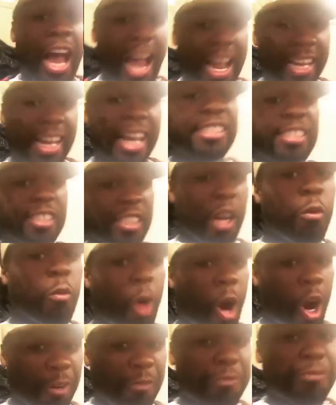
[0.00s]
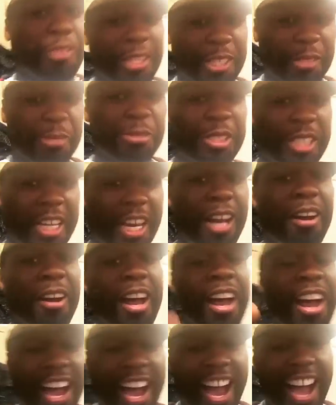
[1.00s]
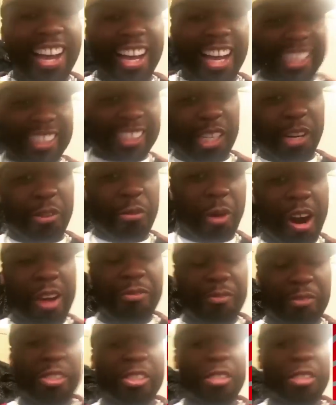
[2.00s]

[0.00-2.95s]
I got some work for you, champ. I got some work for you.